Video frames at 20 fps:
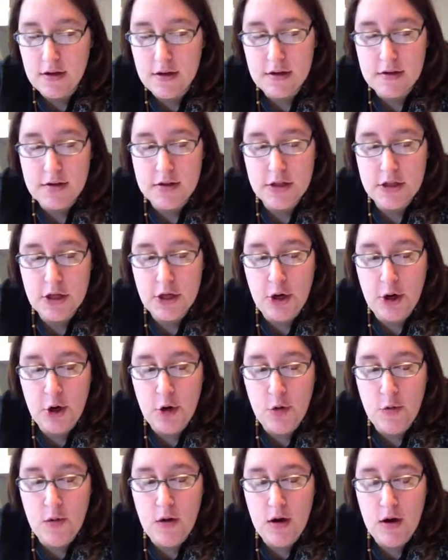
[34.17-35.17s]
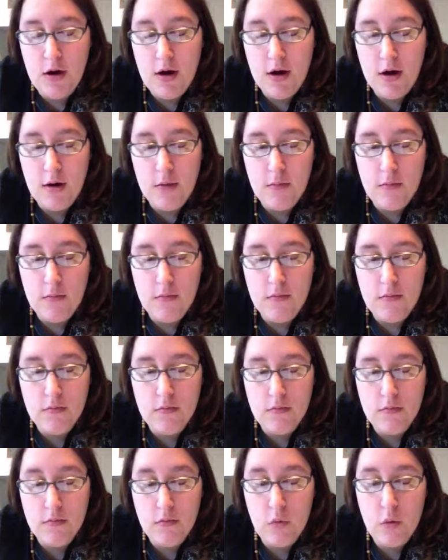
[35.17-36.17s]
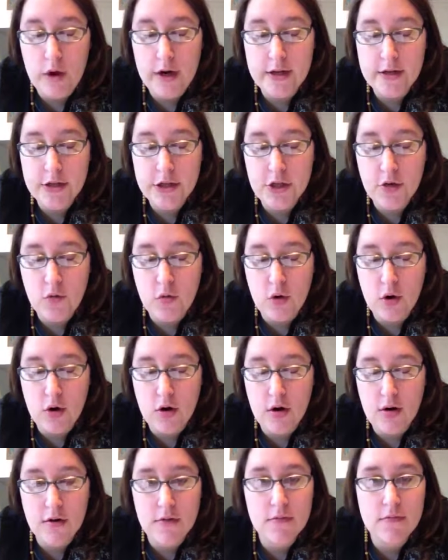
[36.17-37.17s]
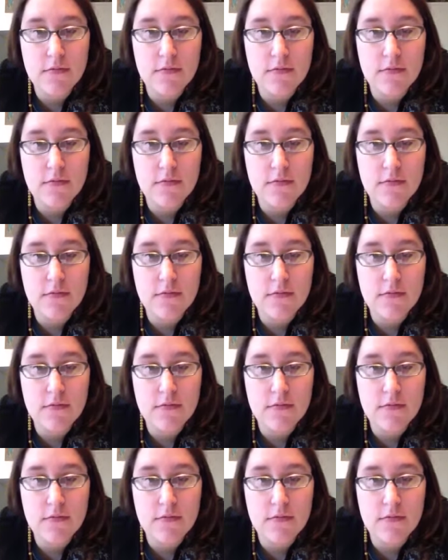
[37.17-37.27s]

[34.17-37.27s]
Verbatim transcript: So, um, what is the roar?